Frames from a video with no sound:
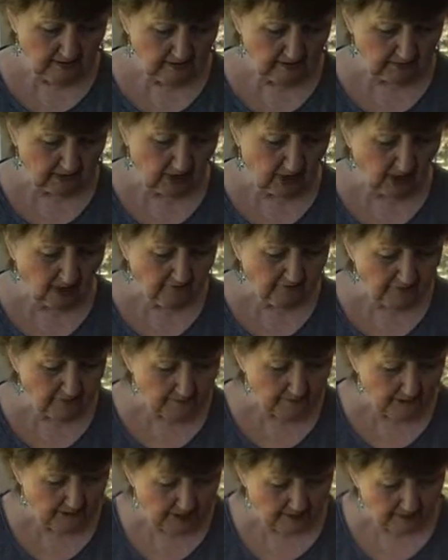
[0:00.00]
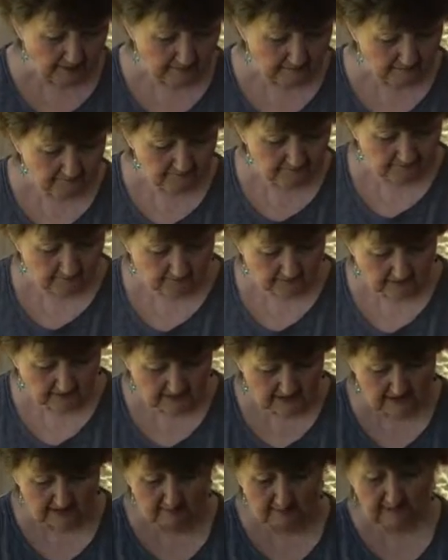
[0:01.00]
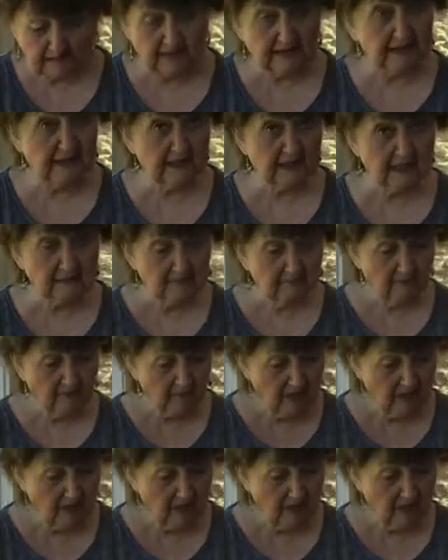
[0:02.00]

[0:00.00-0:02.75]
coffee pot. It's a Melita.